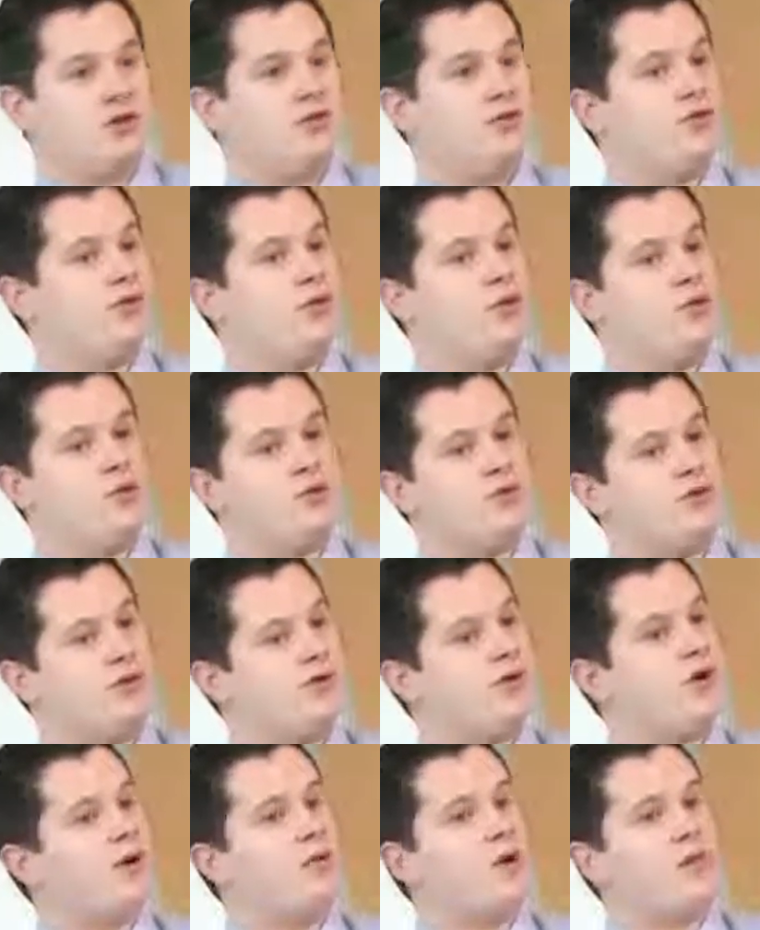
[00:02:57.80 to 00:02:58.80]
on tools, and
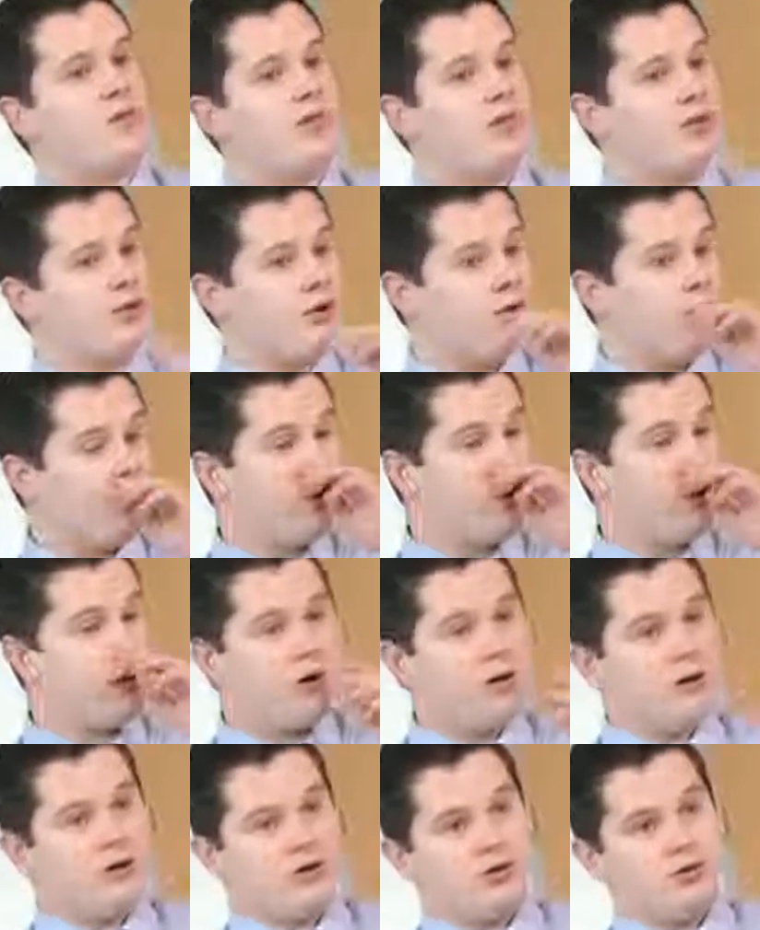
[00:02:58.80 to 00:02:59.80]
have come up through,
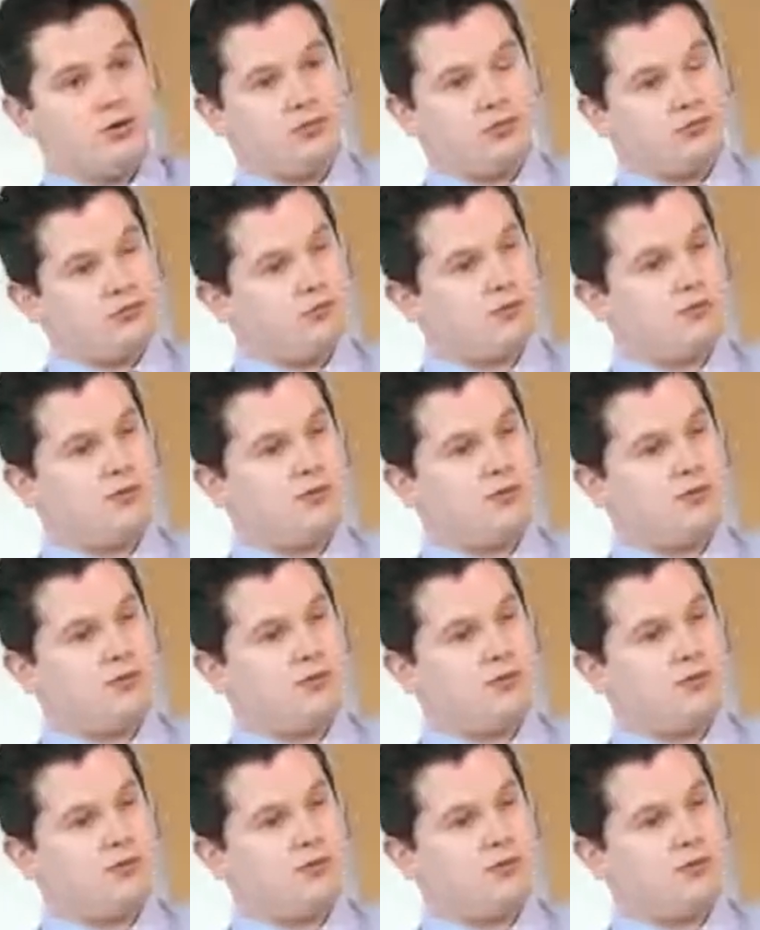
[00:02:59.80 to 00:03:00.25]
you know,